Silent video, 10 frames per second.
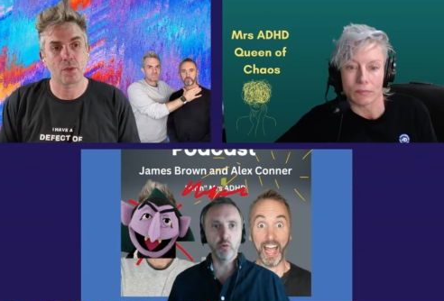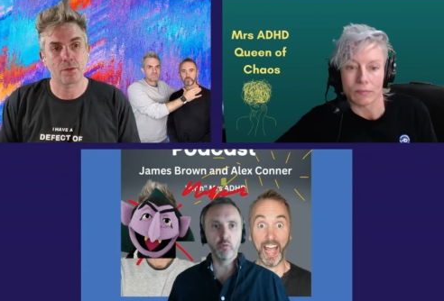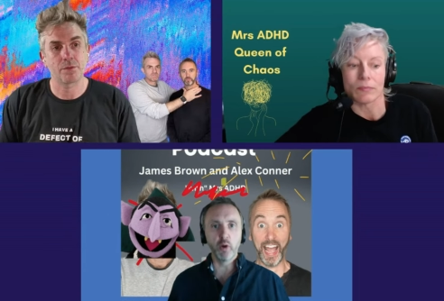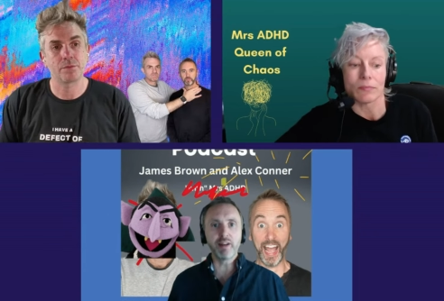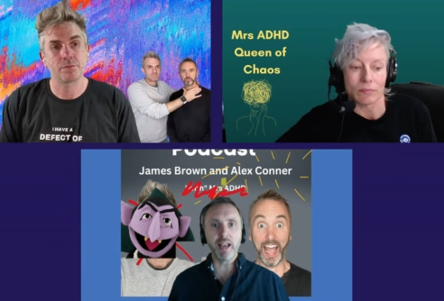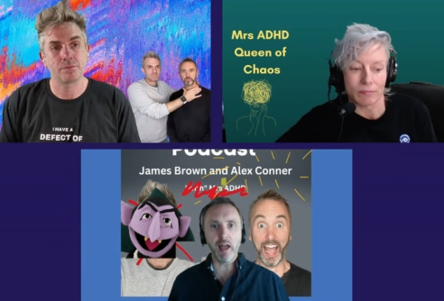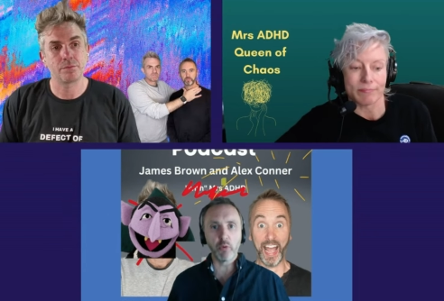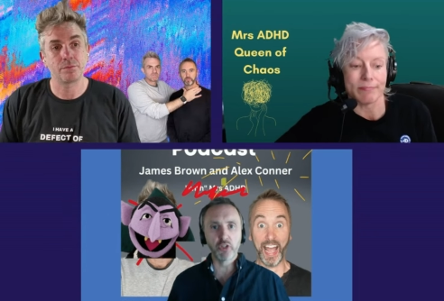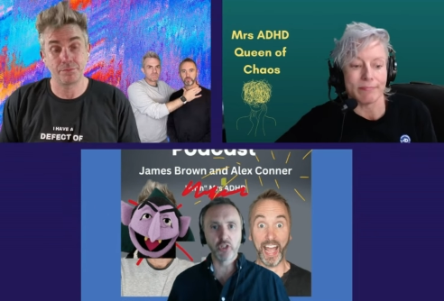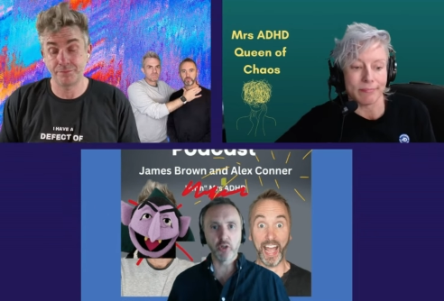Speaker 1: move.
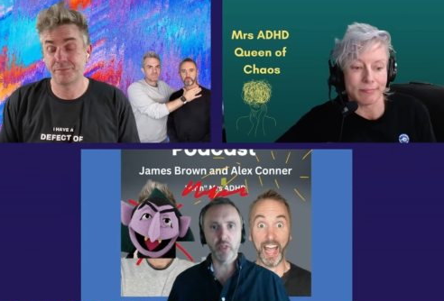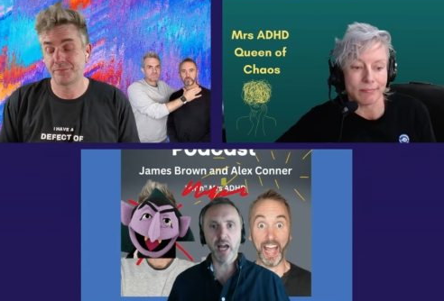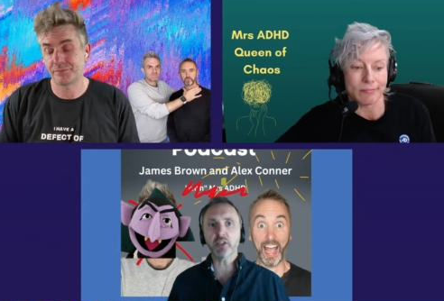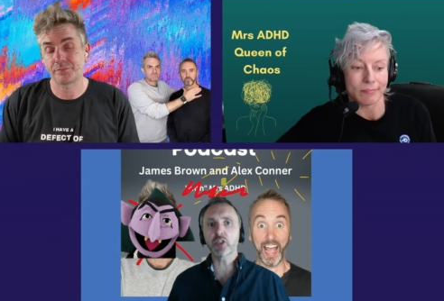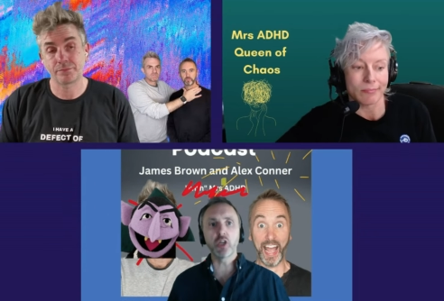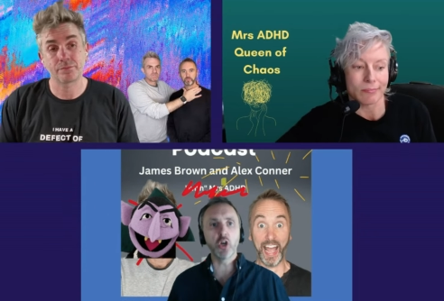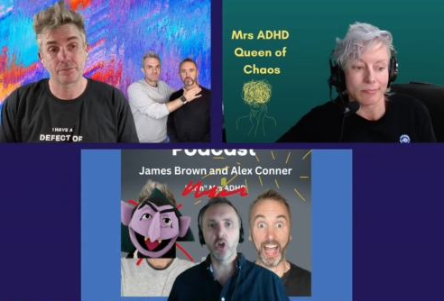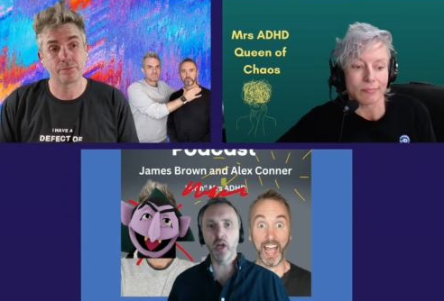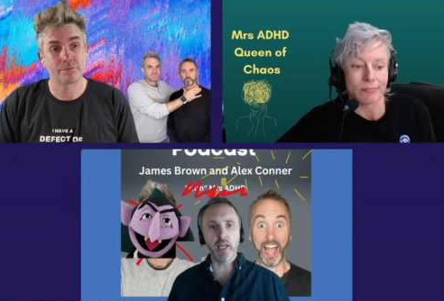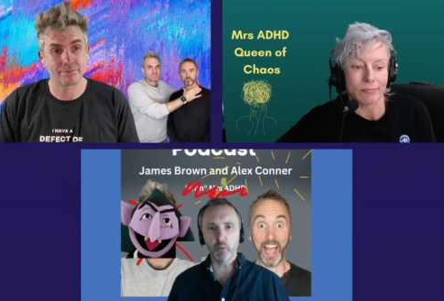We're allowed to. That
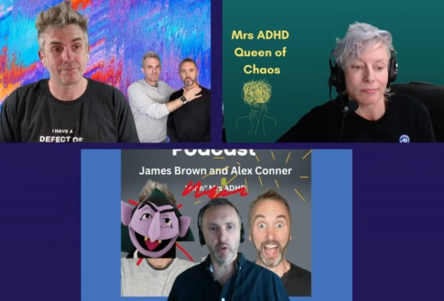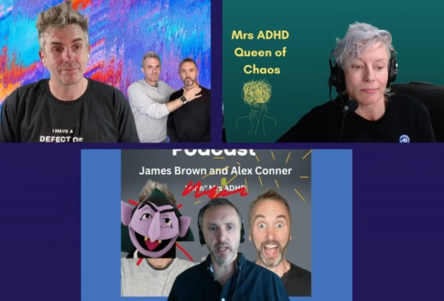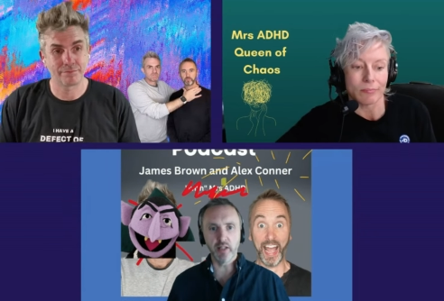doesn't hurt